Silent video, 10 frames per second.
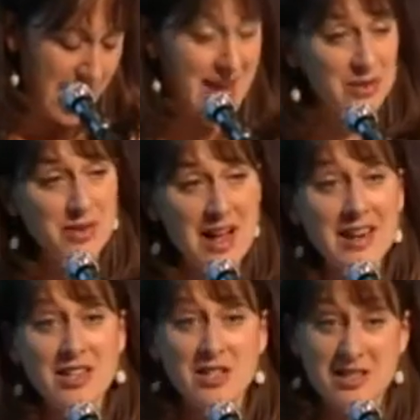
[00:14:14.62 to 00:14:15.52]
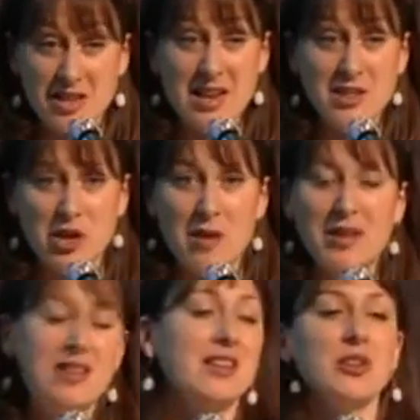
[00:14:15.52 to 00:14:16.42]
and with any any job,
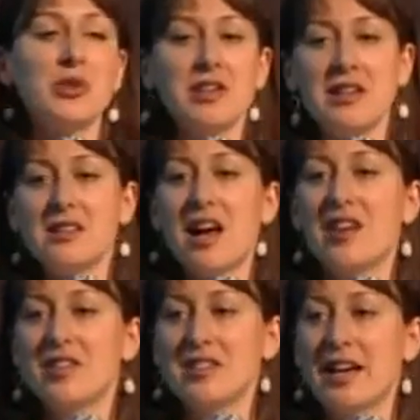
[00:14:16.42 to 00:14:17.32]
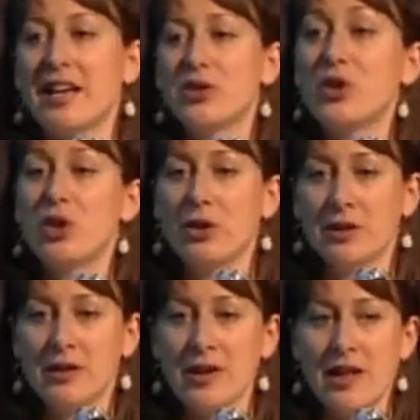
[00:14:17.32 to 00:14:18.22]
I think you really need to have a desire to
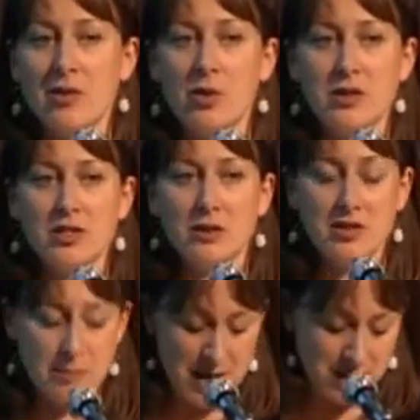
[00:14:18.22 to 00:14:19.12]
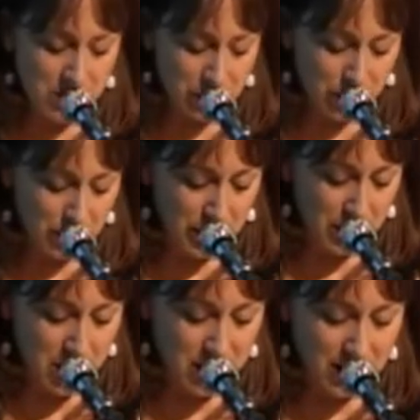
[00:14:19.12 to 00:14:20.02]
learn and want to expand in your career
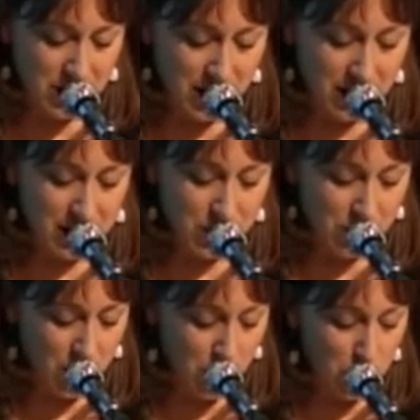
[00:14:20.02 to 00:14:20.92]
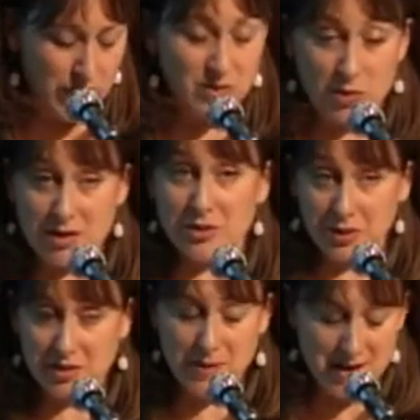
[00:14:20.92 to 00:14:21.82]
knowledge. I think you should always want to
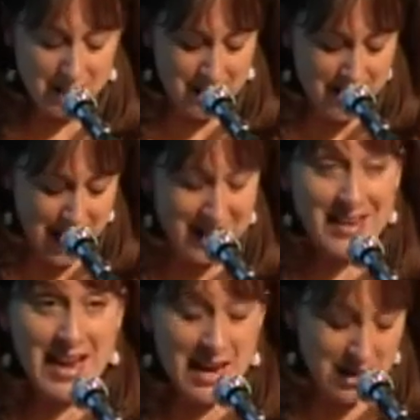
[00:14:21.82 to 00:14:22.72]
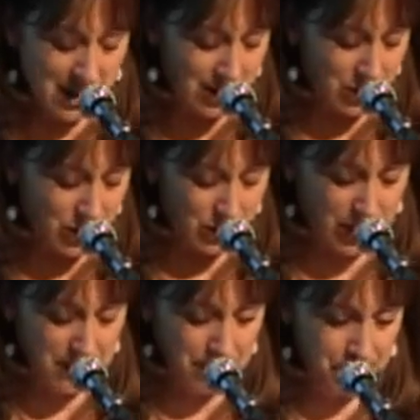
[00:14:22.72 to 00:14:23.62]
expand on that in any industry.